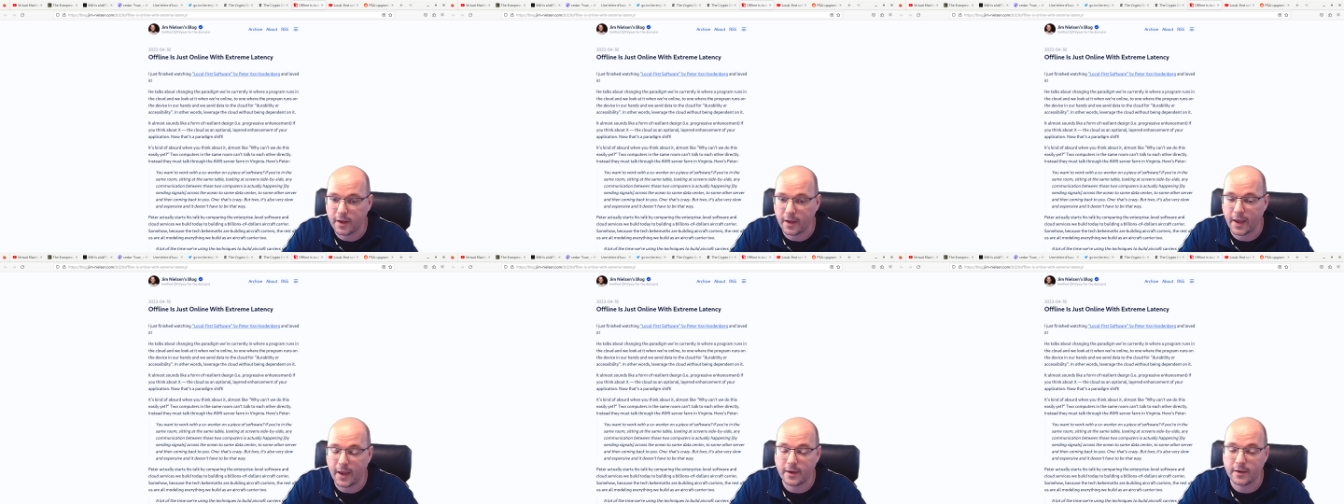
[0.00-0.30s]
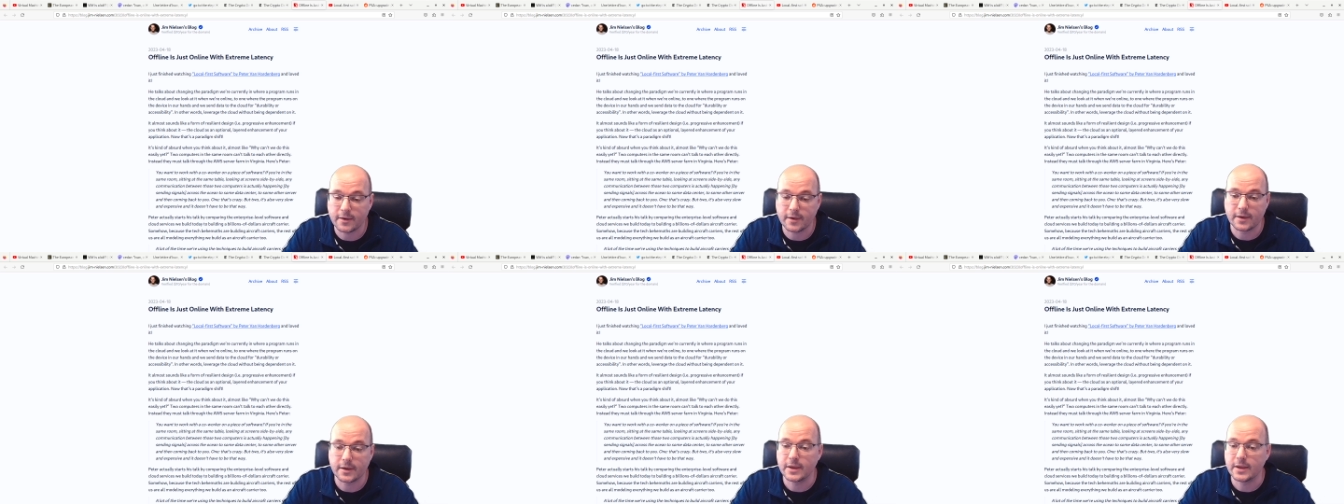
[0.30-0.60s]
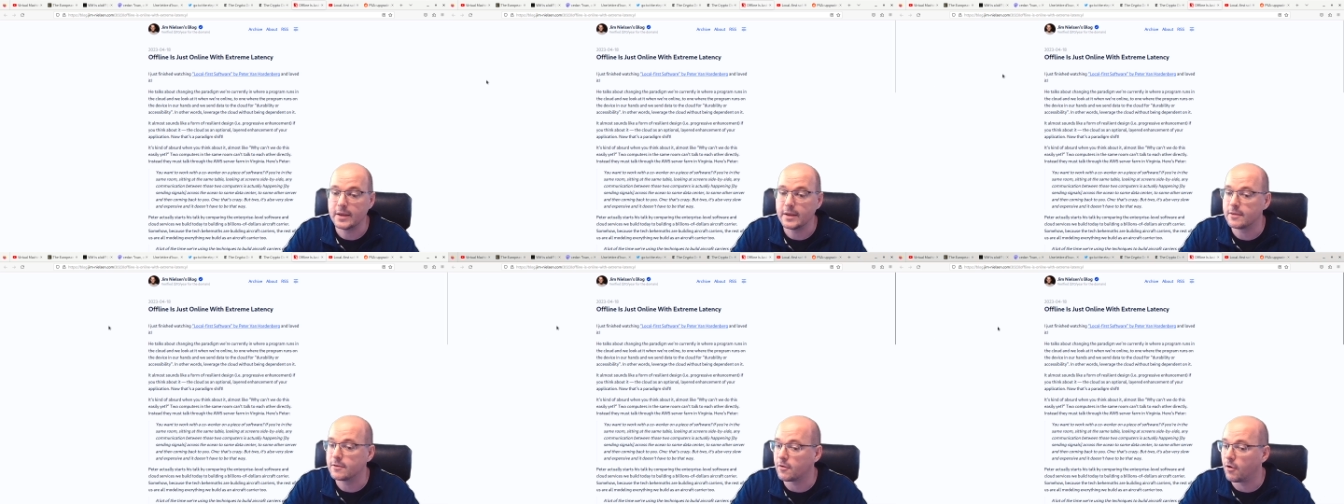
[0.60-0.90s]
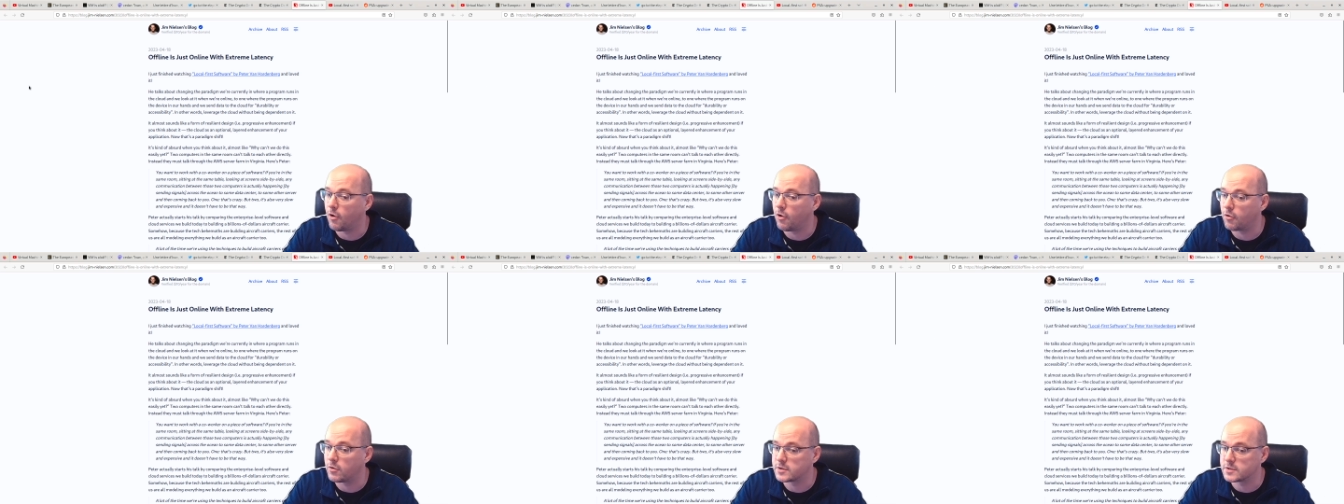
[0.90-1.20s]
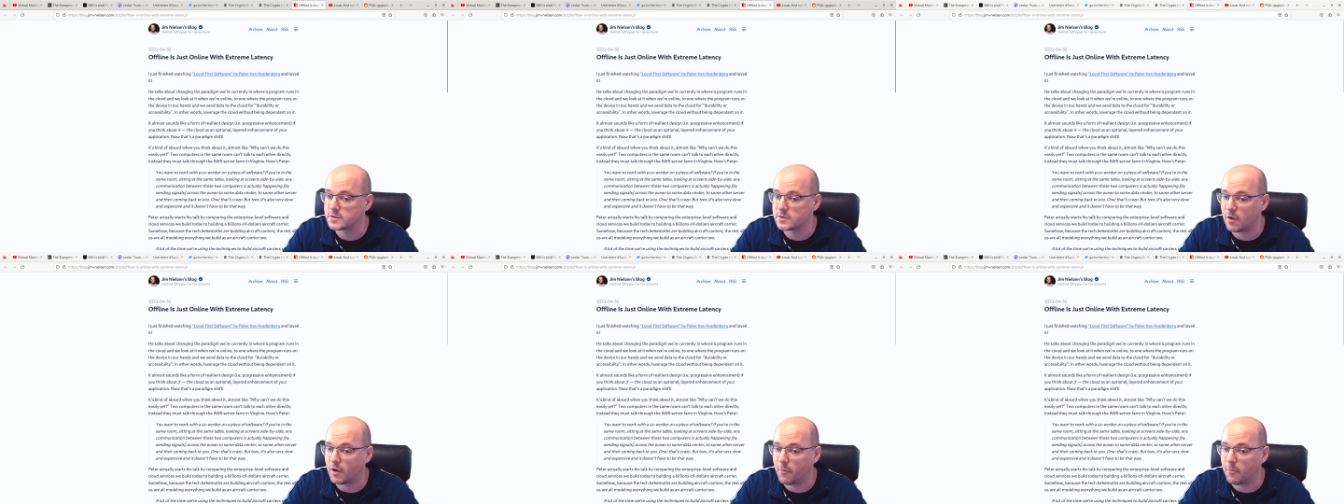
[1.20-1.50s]
and he
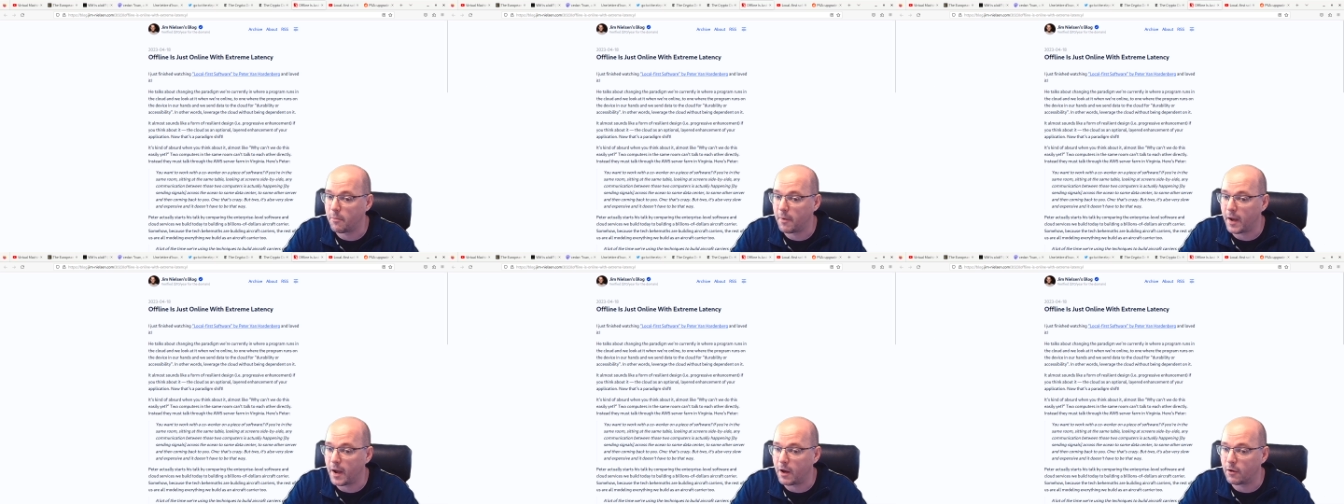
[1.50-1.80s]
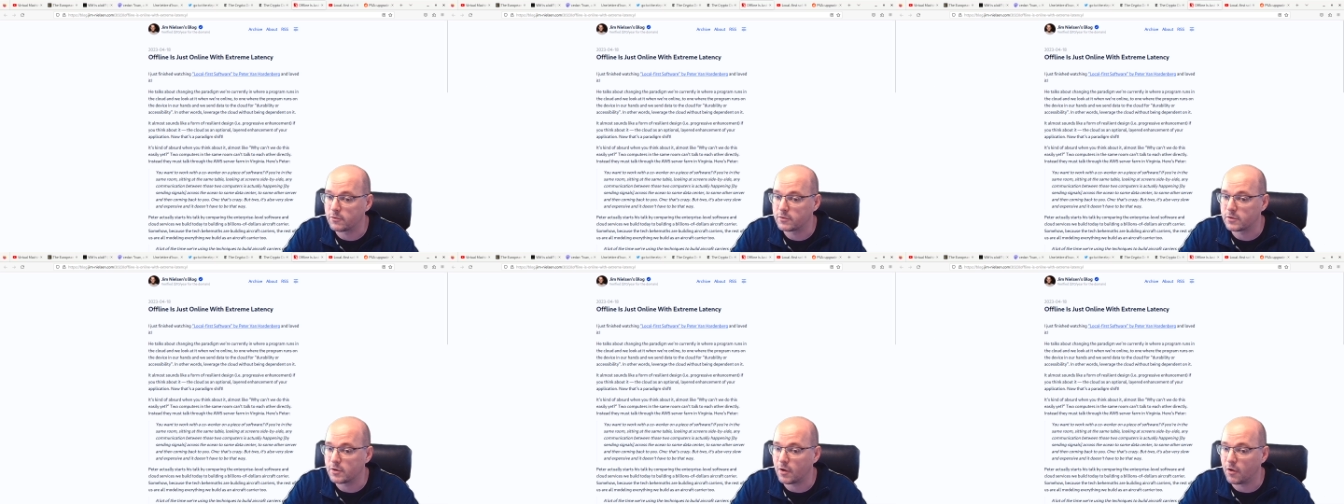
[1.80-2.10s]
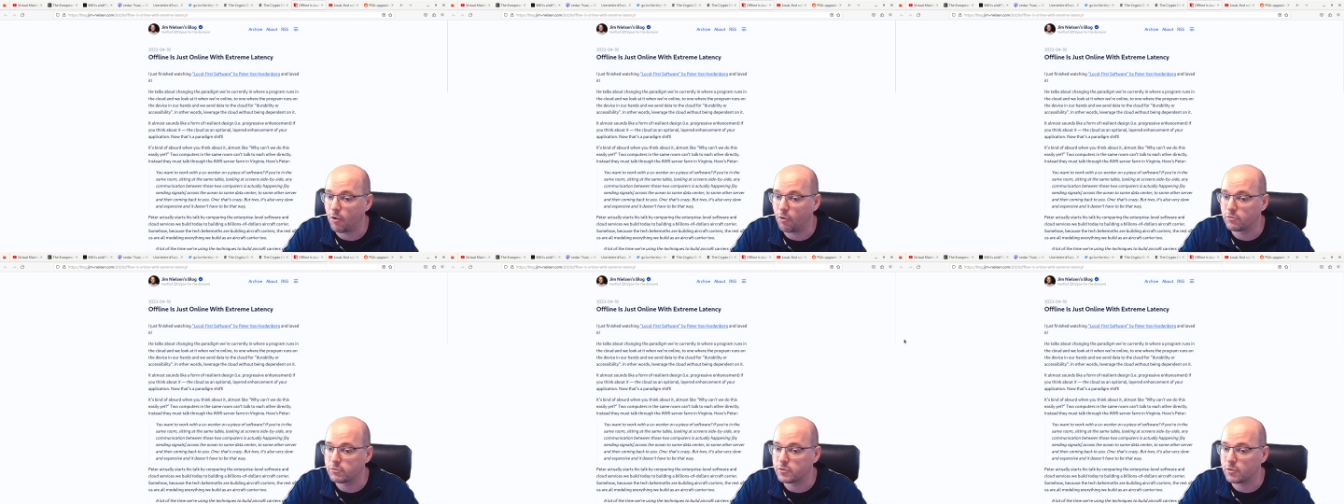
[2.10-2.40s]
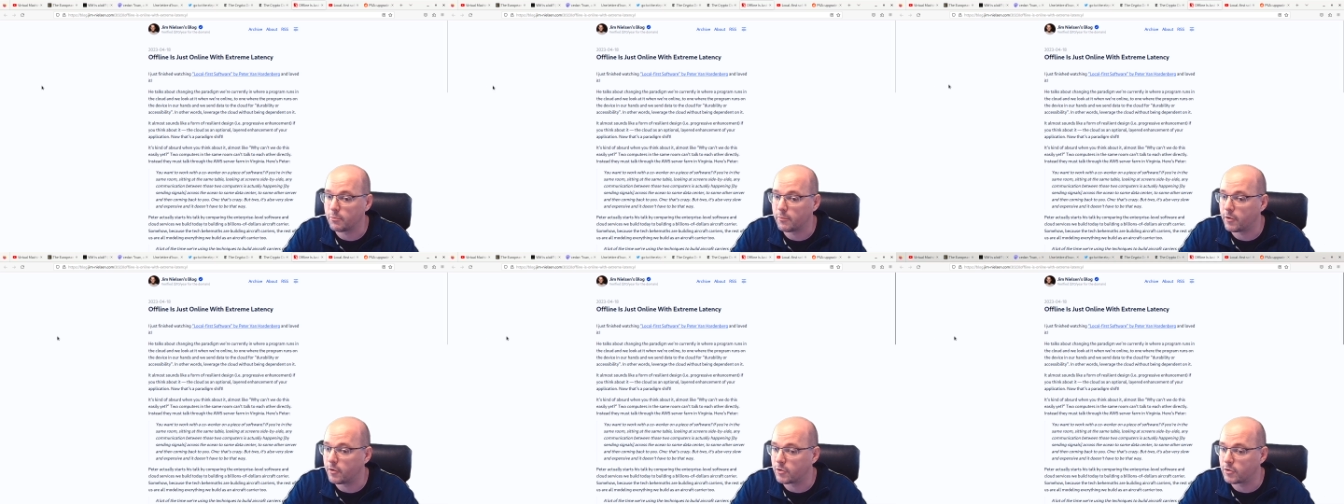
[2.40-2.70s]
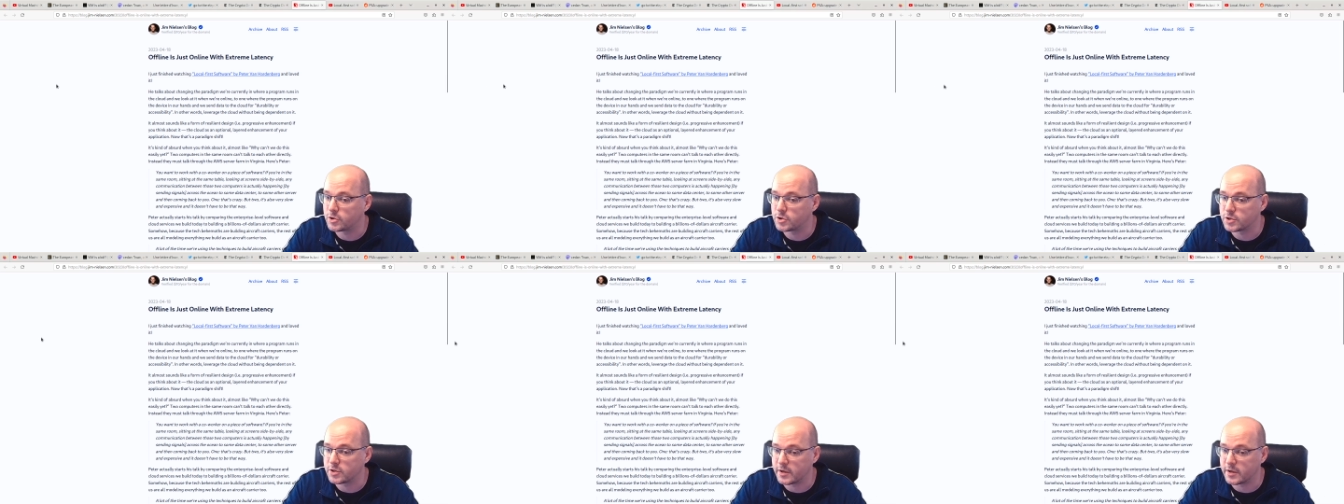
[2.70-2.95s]
talks about AutoMerge.